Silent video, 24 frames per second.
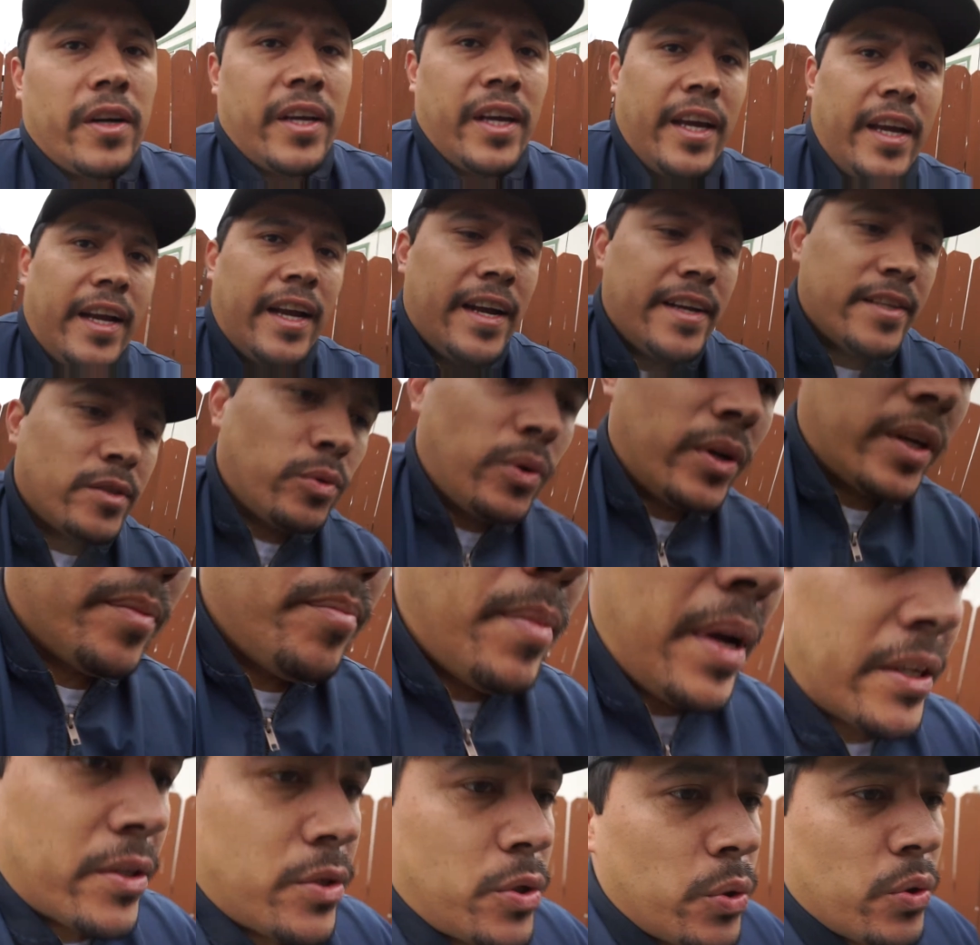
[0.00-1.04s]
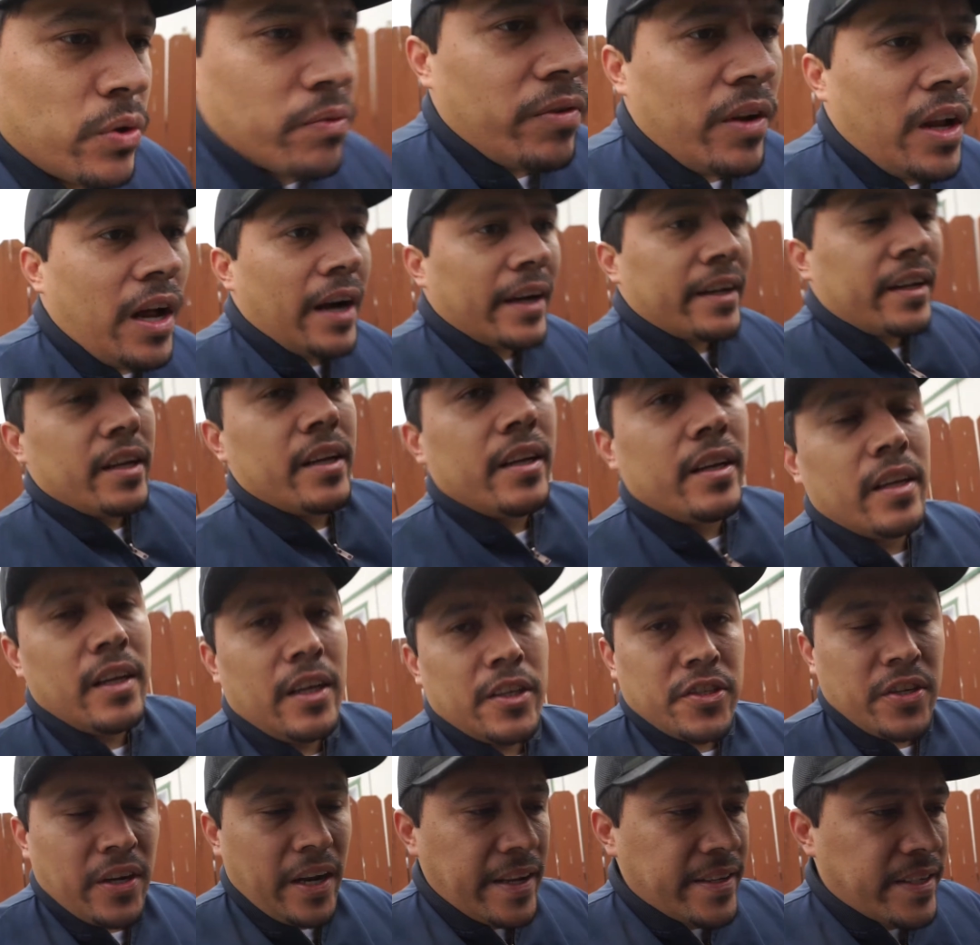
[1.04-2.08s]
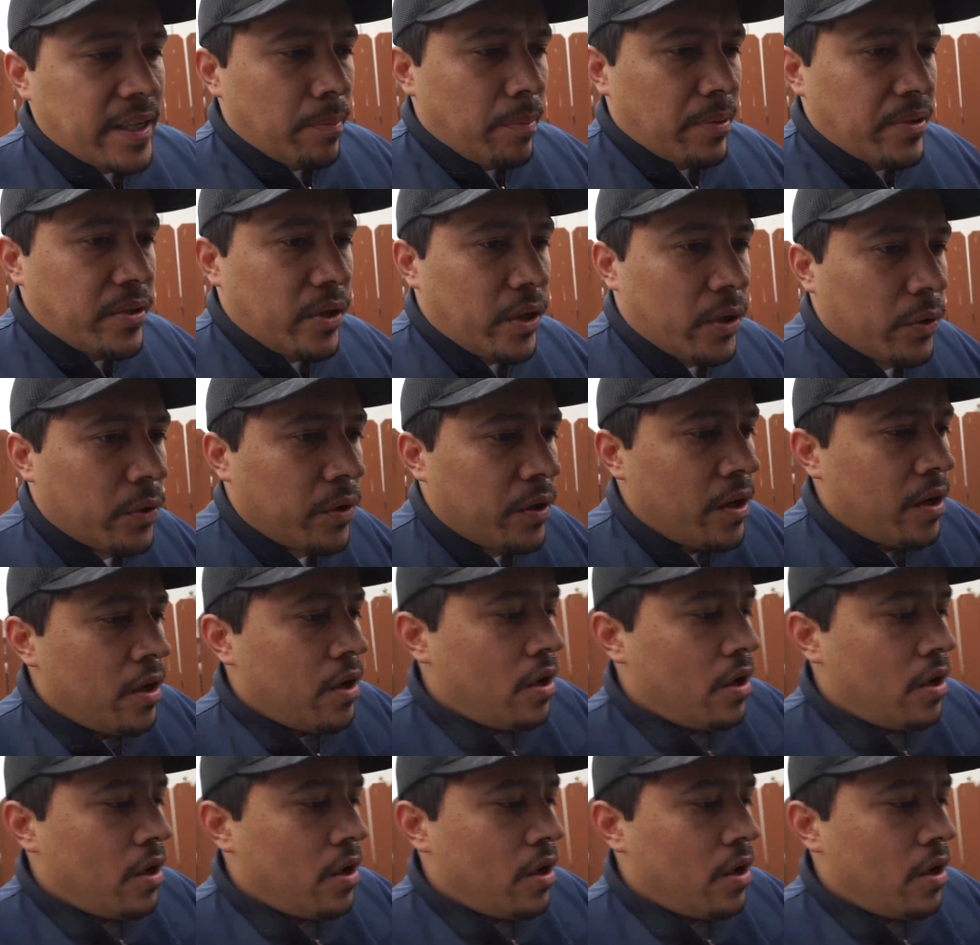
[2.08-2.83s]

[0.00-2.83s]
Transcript: Okay guys, welcome back to the vlog. On today's episode,